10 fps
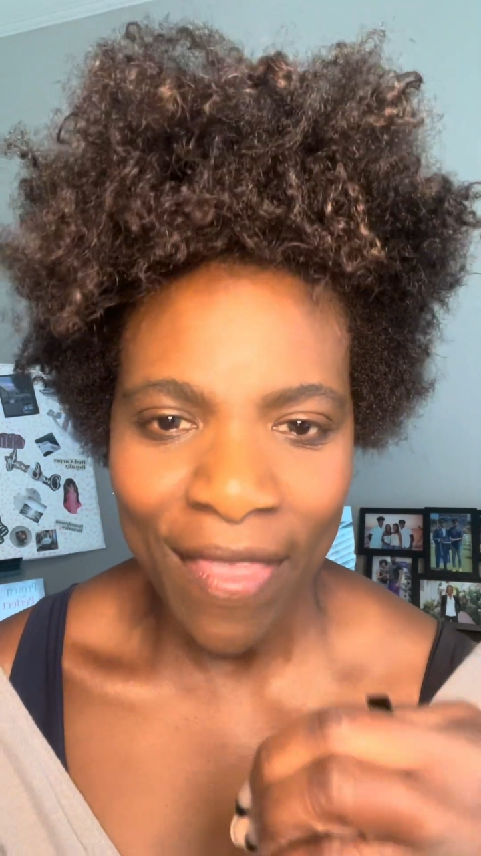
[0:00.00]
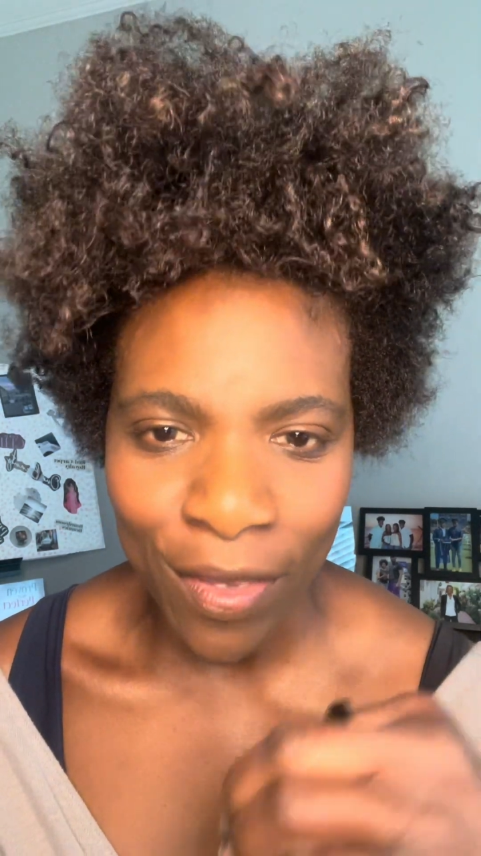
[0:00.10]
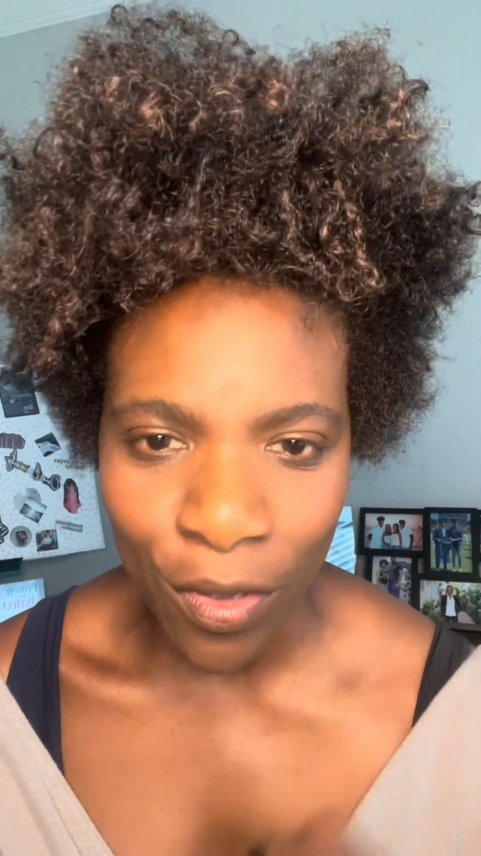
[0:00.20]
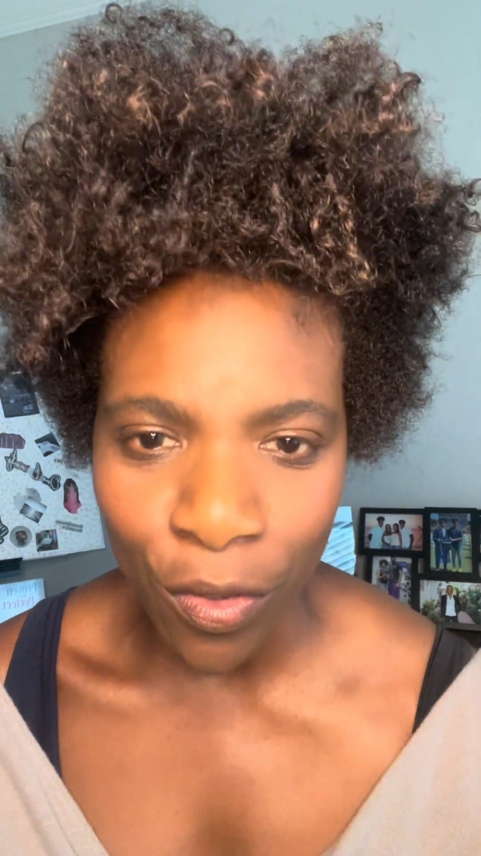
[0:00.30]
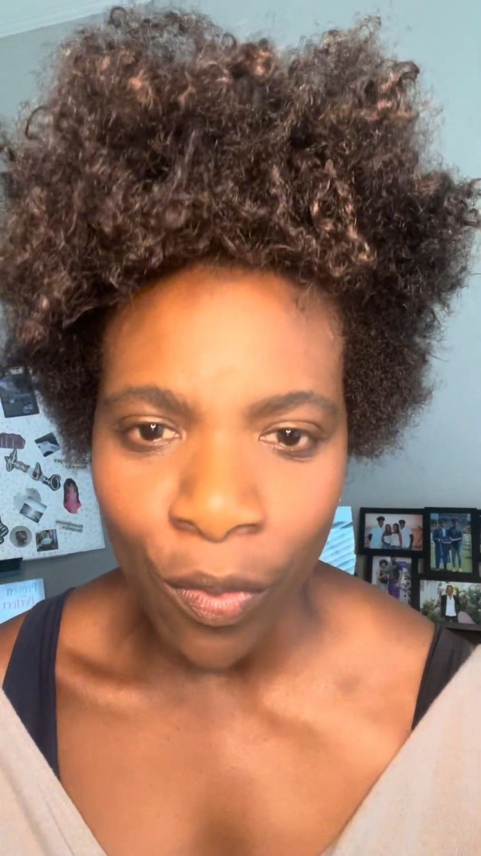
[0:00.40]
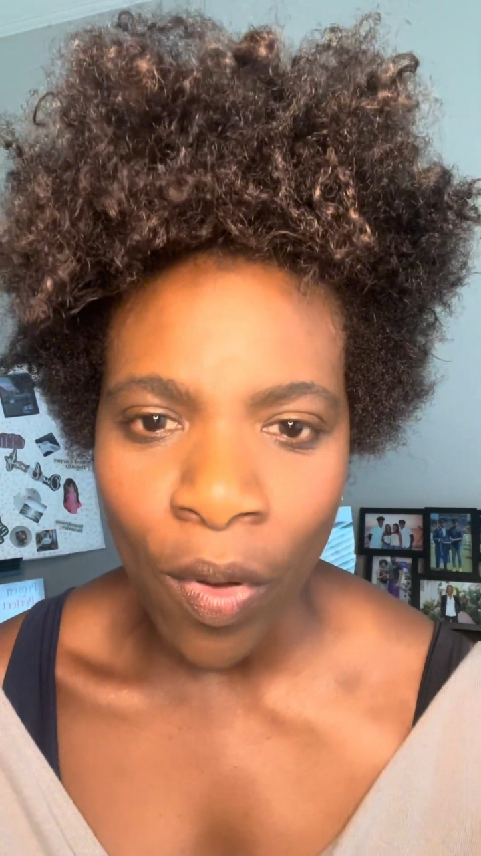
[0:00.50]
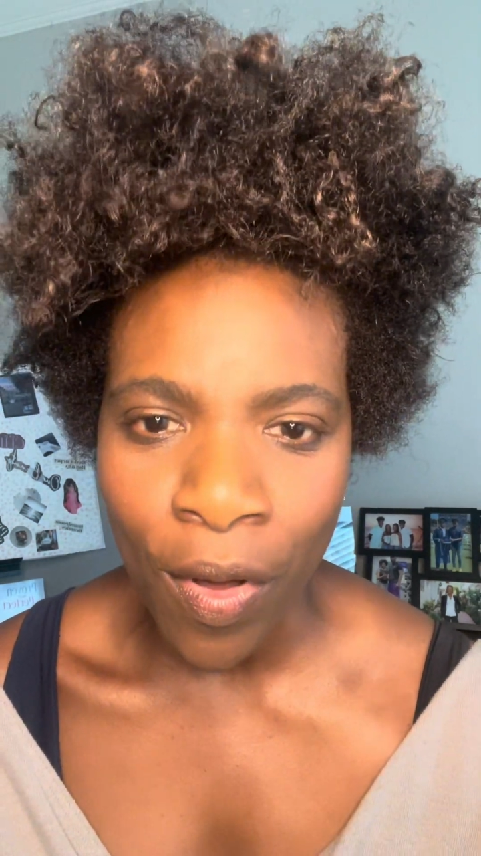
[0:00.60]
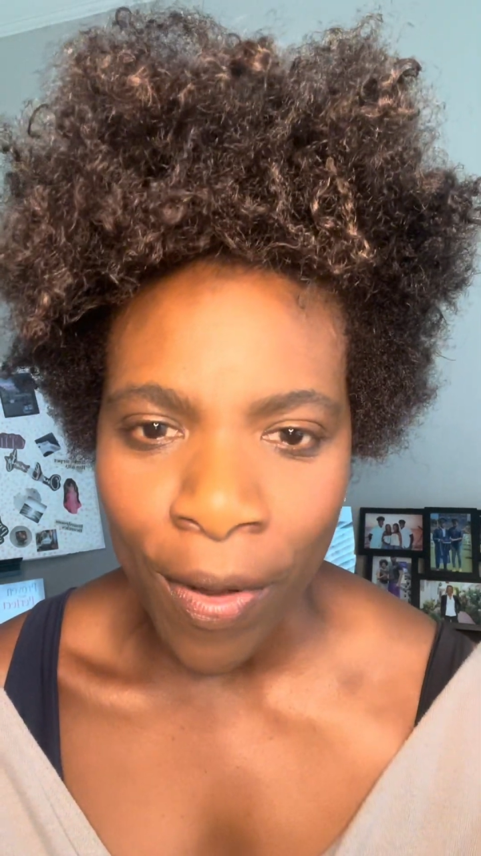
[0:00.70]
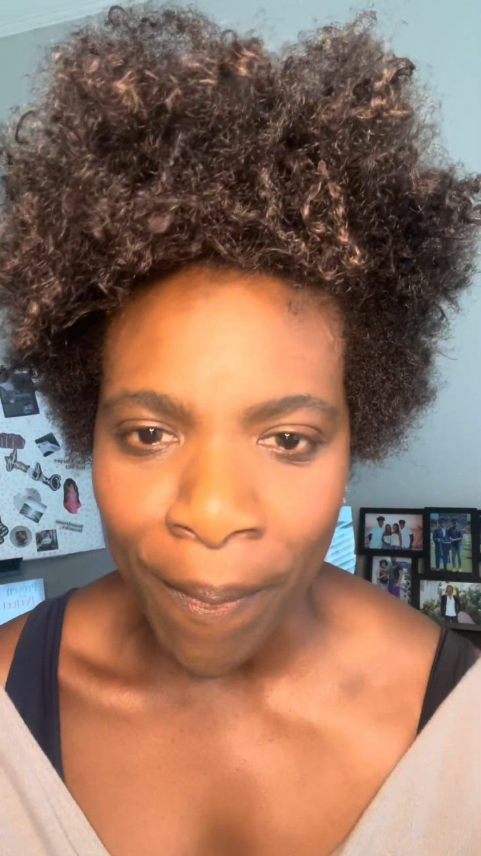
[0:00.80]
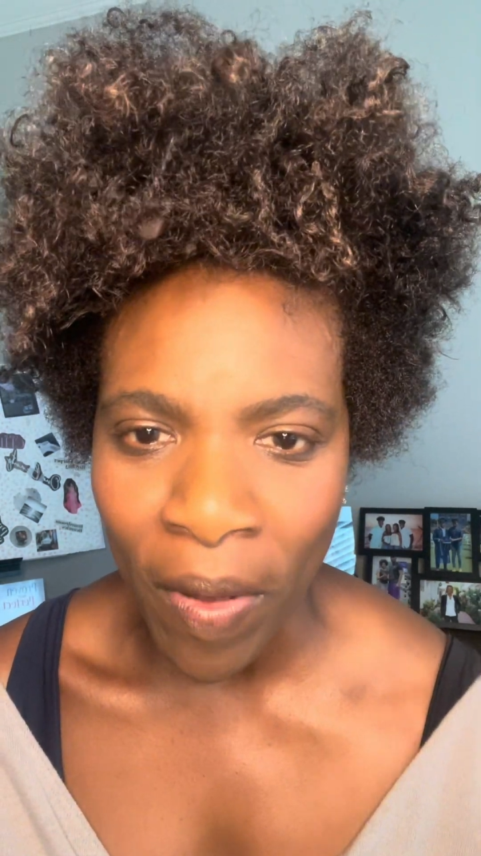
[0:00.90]
that you
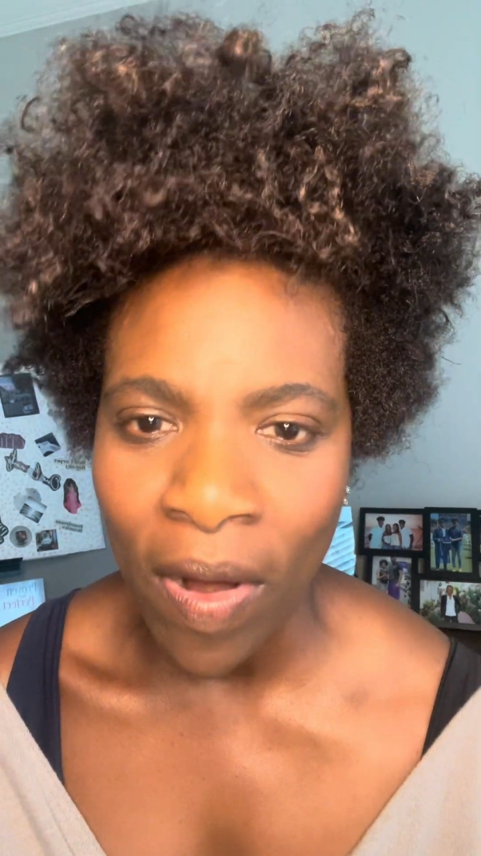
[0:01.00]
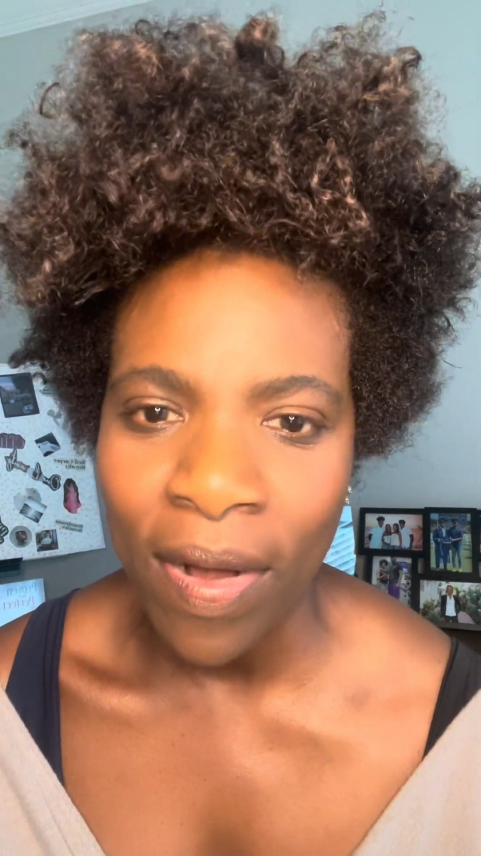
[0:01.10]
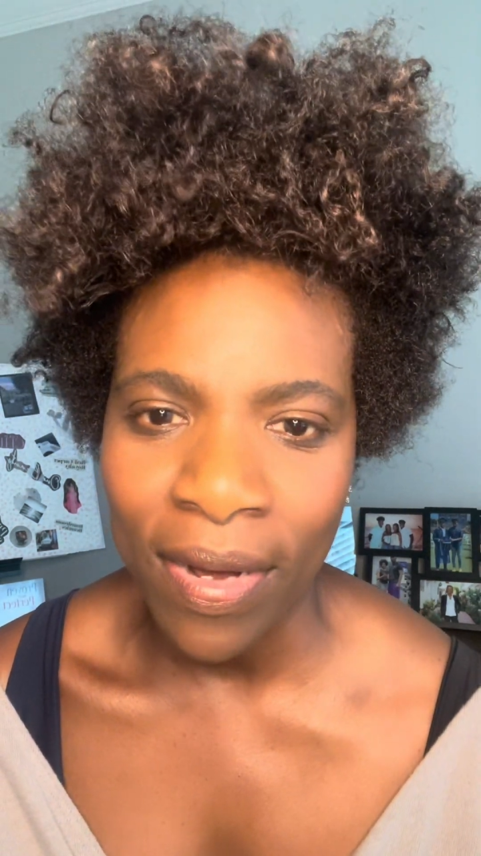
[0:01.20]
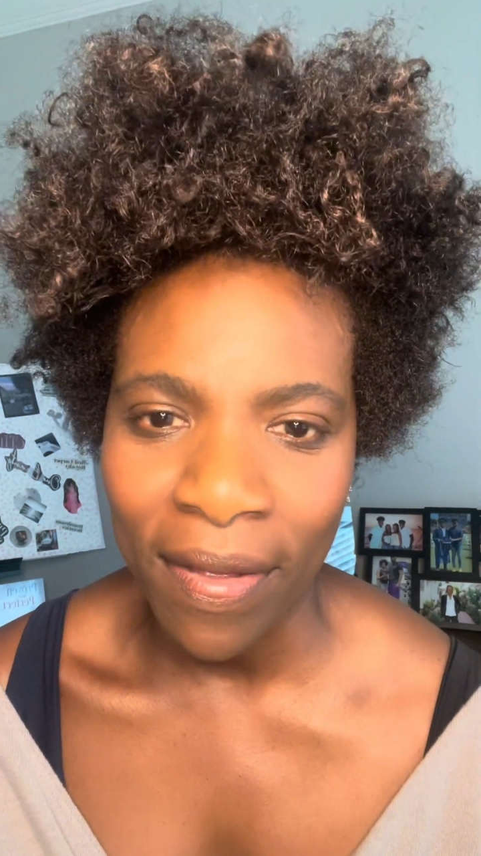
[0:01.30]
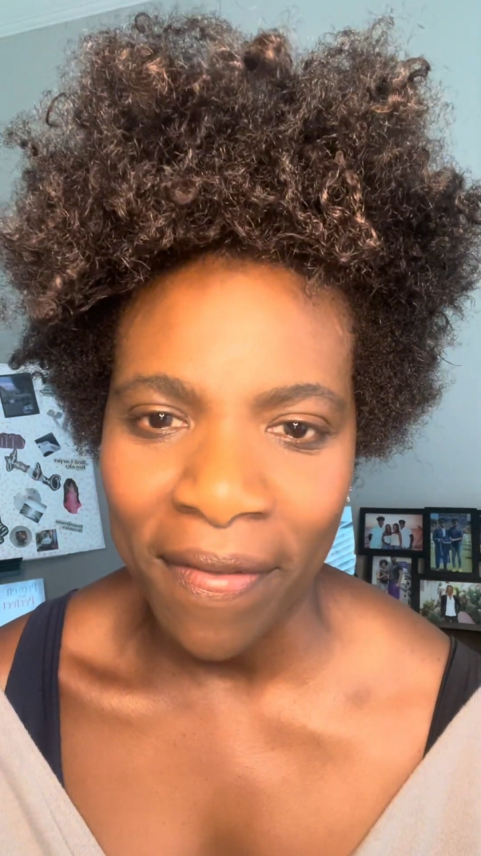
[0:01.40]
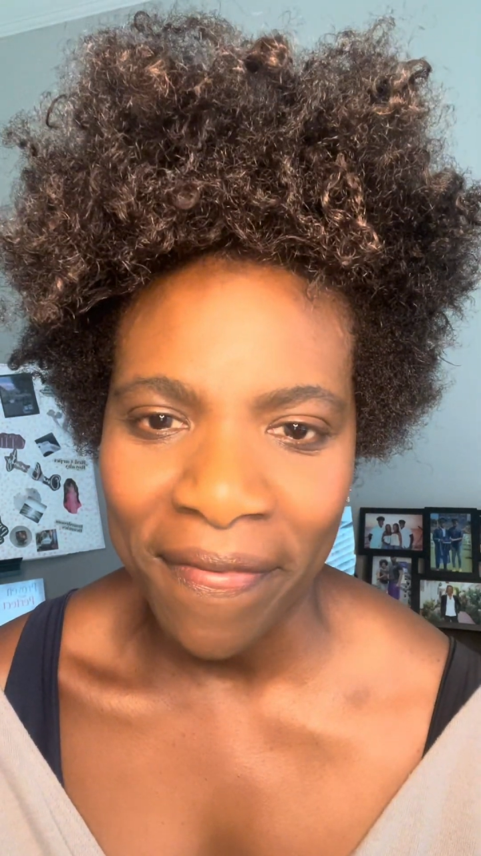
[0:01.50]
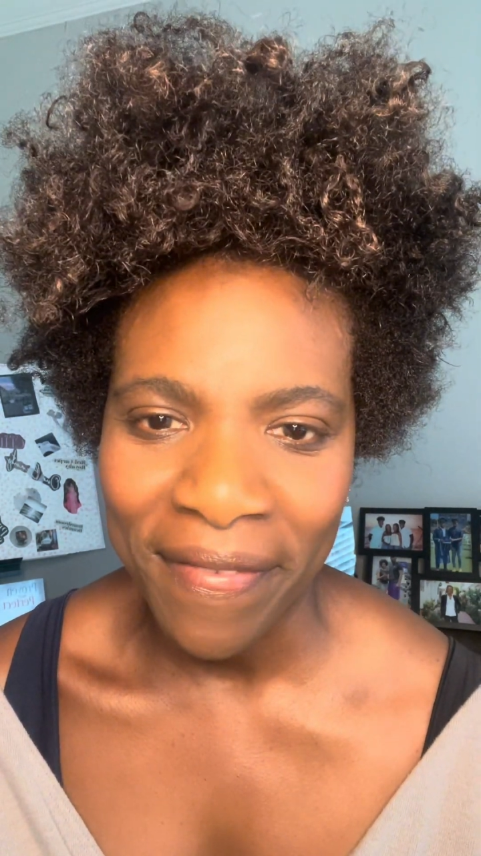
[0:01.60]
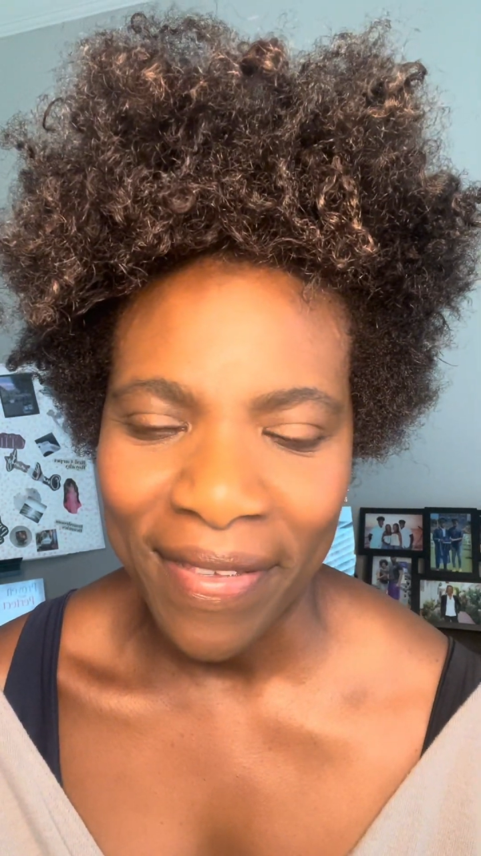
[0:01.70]
are a part of.